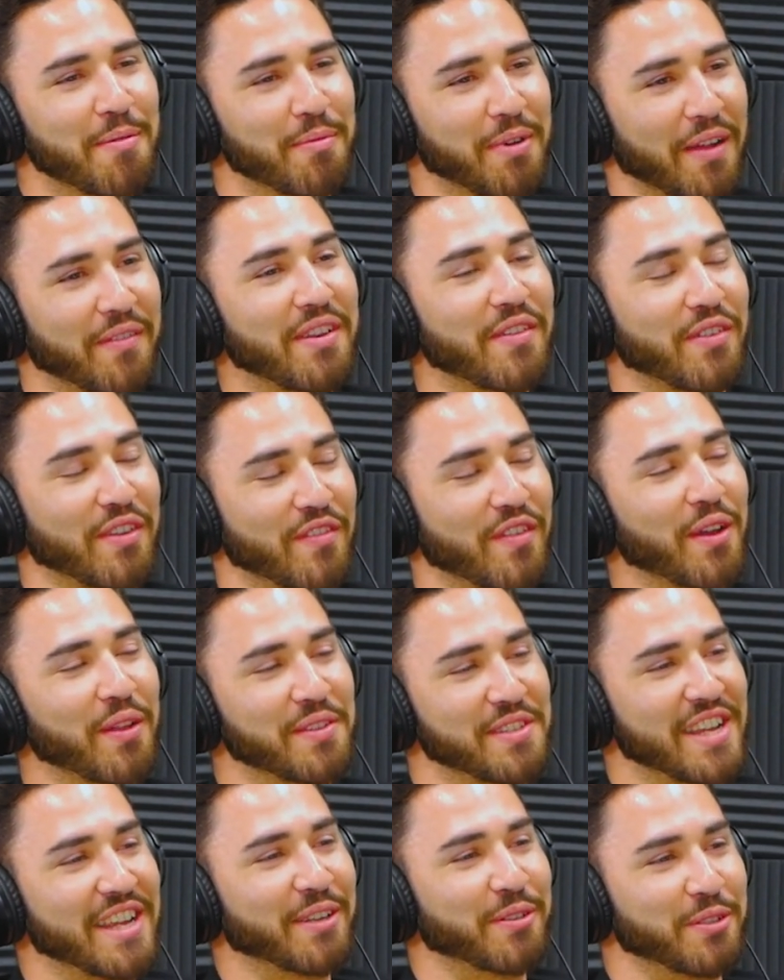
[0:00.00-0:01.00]
But I've definitely felt
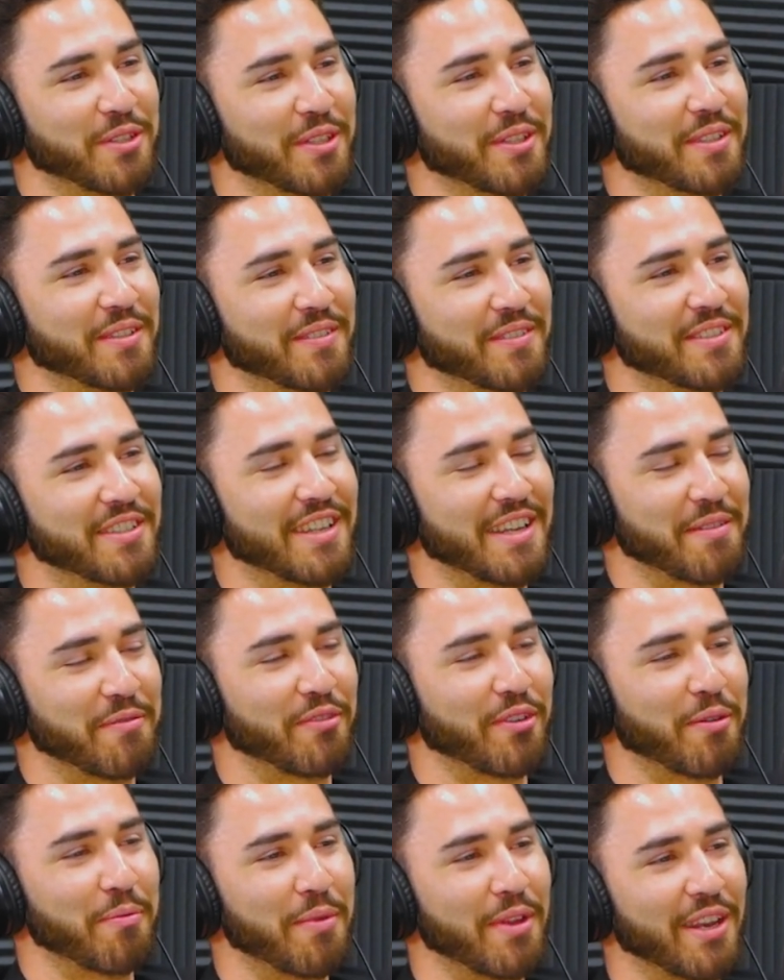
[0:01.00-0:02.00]
entangled to to him
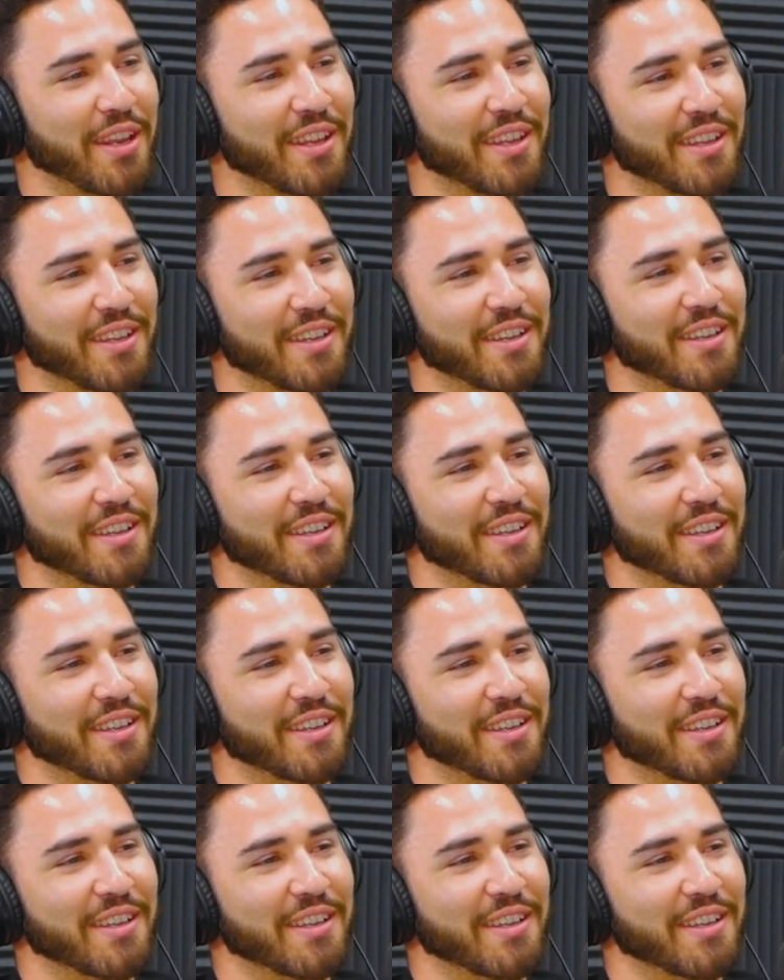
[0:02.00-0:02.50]
for a minute